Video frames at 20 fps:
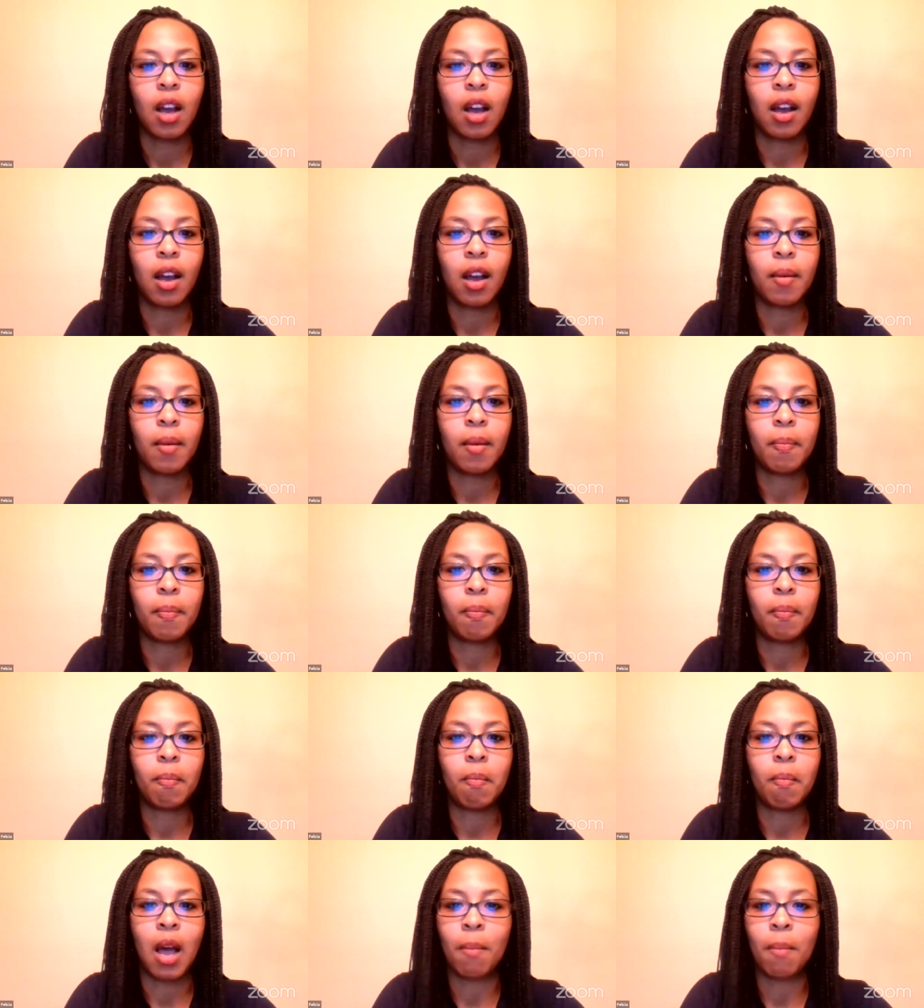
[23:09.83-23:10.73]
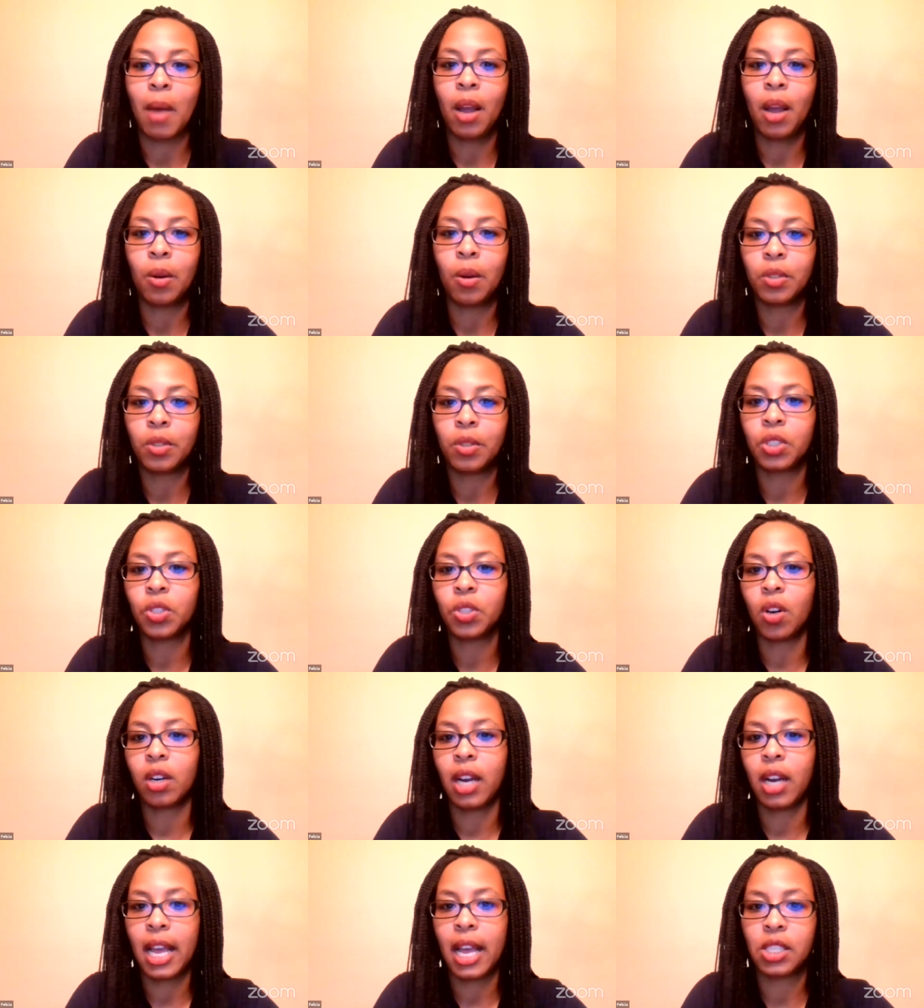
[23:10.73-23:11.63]
My oldest
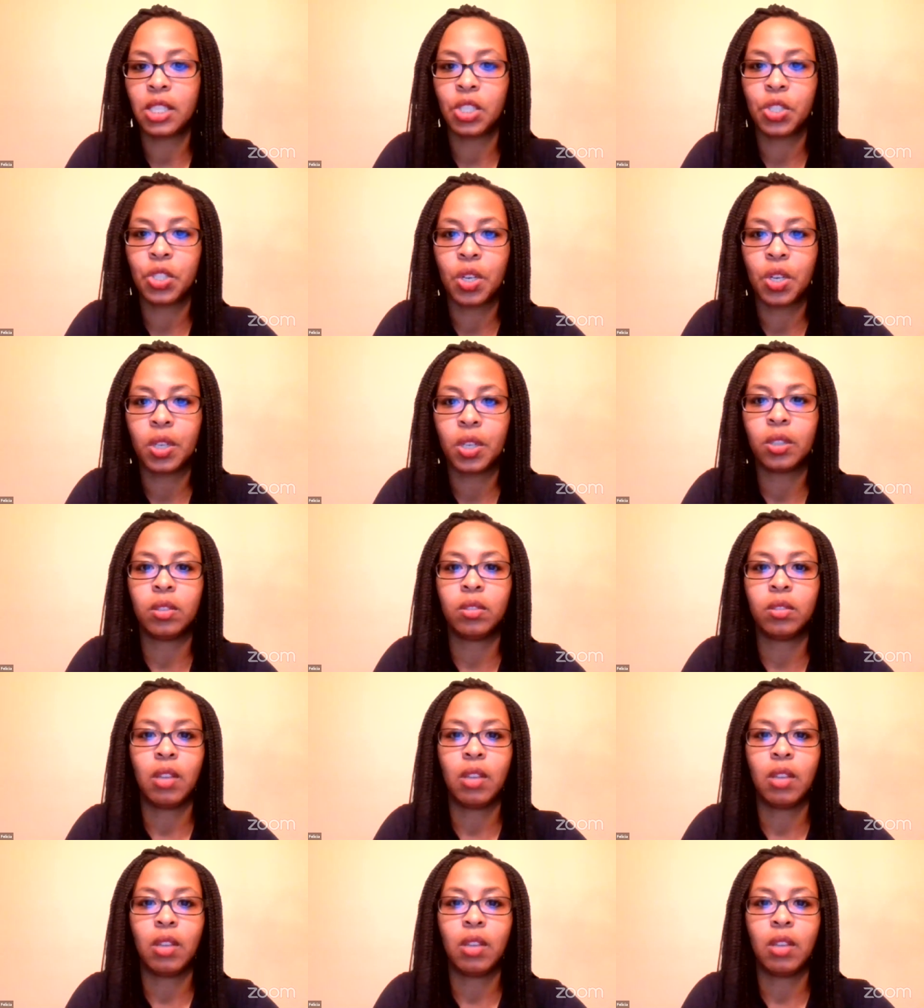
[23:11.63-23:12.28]
daughter has a journal.